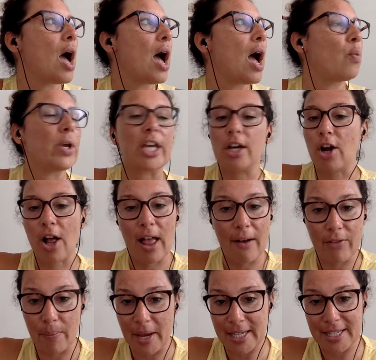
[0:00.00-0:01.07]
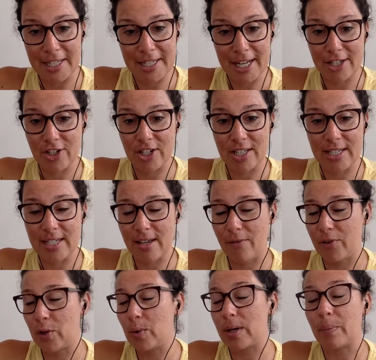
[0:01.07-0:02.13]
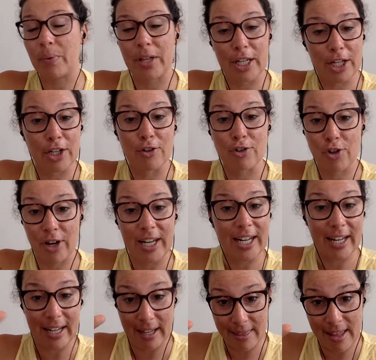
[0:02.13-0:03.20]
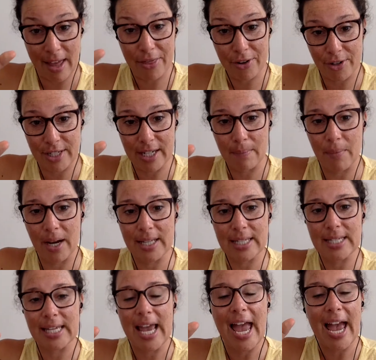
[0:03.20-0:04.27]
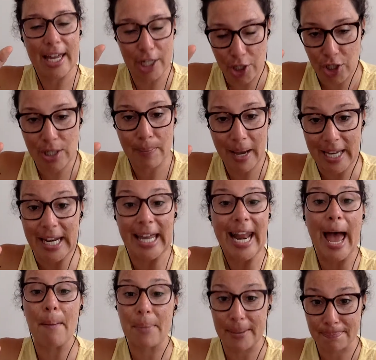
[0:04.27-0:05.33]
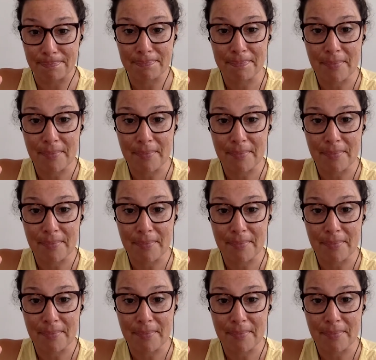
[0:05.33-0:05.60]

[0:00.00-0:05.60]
We can all have the best intentions of you completing your training in that 13 months, and it just might not happen.